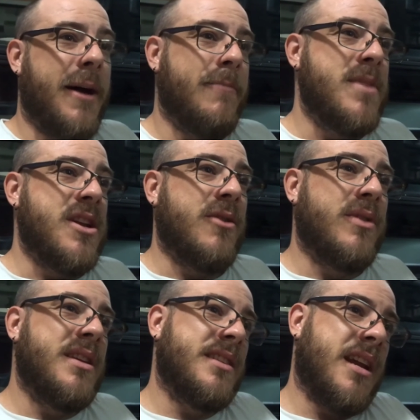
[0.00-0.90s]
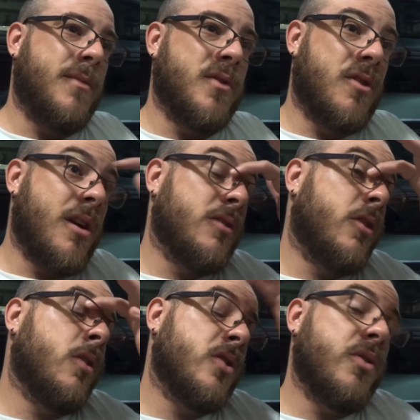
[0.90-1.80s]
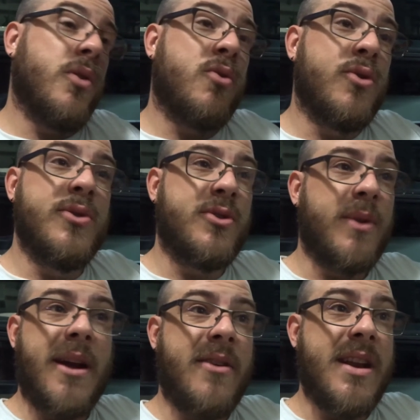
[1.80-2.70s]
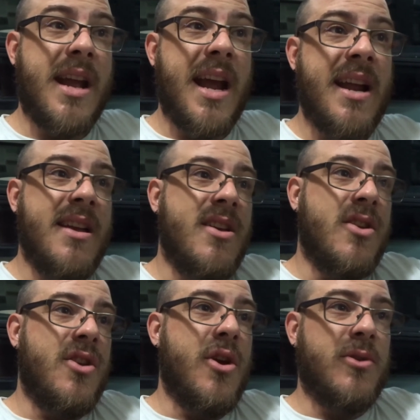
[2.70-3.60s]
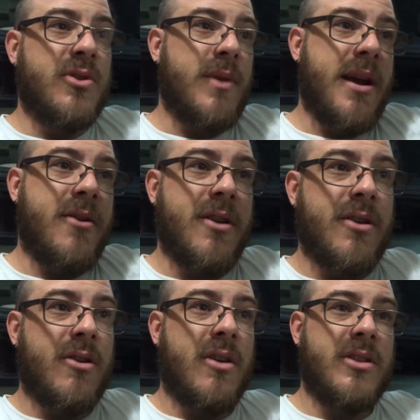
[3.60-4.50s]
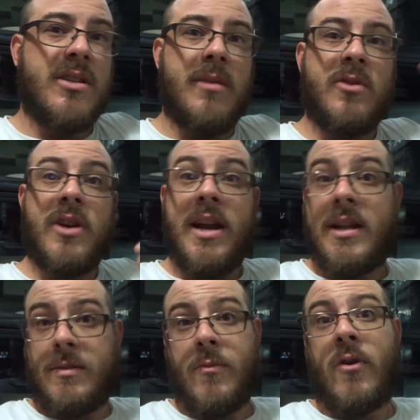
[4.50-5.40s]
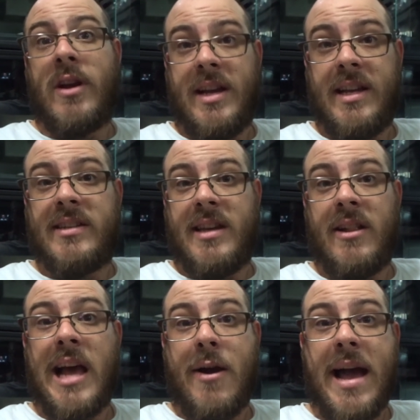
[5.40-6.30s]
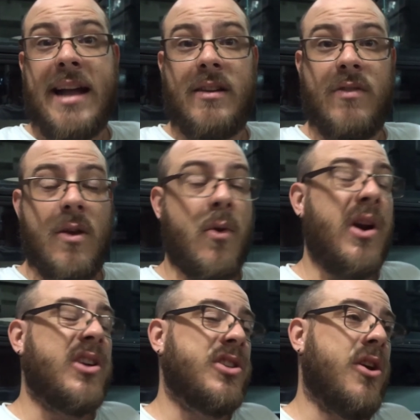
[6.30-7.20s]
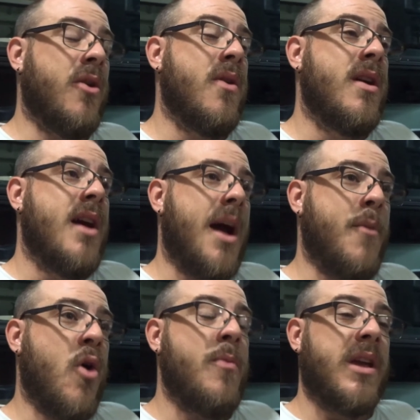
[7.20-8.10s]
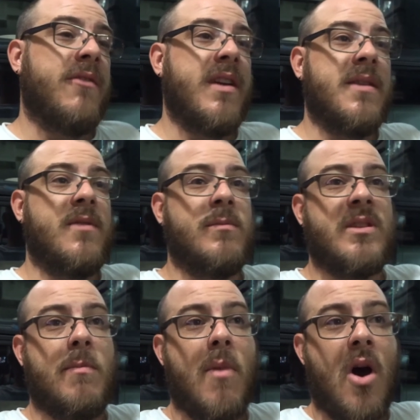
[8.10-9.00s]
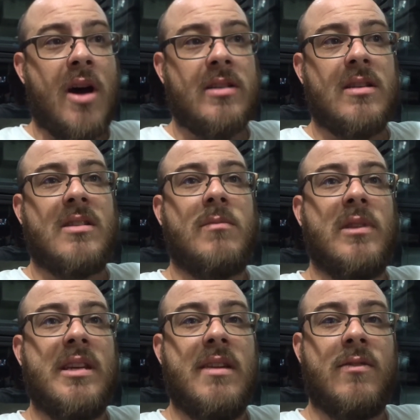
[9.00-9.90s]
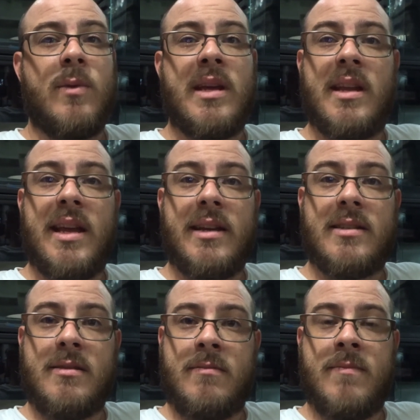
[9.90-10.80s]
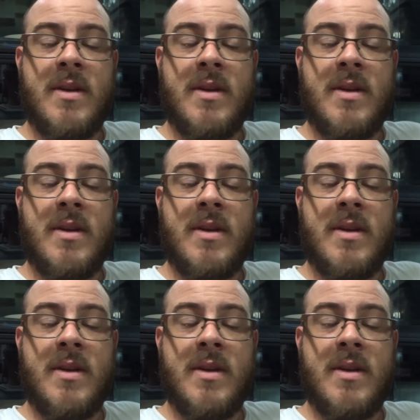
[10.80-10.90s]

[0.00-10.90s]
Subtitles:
You know, these animals are nocturnal, so they'll cruise around at night, nose around under all the substrate, and in the morning I can tell how active they were. So I'm hoping if I give them some moss and some leaves, we can get some